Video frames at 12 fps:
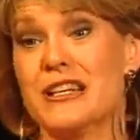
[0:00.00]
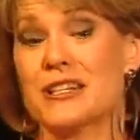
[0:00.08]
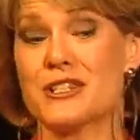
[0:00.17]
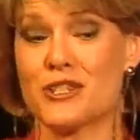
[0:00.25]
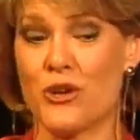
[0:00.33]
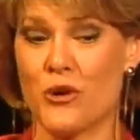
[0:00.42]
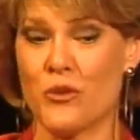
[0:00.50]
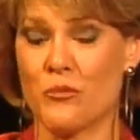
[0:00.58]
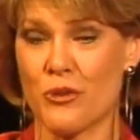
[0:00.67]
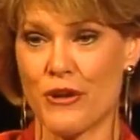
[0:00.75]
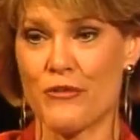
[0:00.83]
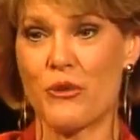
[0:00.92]
So
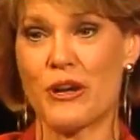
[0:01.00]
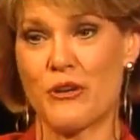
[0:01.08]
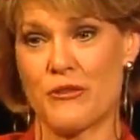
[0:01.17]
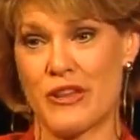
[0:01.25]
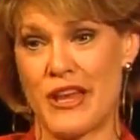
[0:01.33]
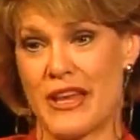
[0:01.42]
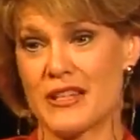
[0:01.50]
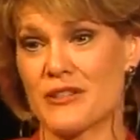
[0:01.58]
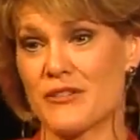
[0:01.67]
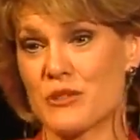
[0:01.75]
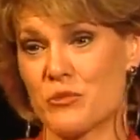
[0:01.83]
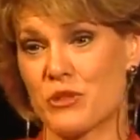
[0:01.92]
Merv went over the heads
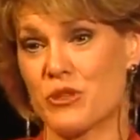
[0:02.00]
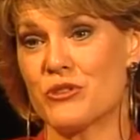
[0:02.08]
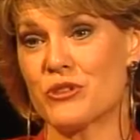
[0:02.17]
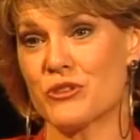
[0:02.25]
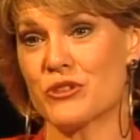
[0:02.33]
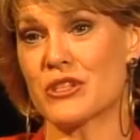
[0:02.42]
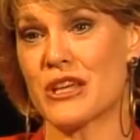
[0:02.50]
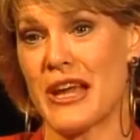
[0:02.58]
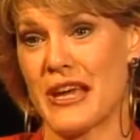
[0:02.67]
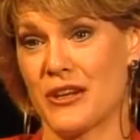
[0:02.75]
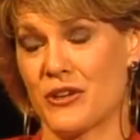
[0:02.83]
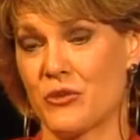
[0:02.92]
of his producers
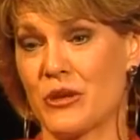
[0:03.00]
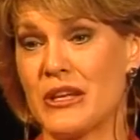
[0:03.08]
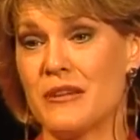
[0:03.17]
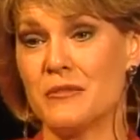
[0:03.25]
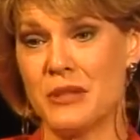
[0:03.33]
and agreed,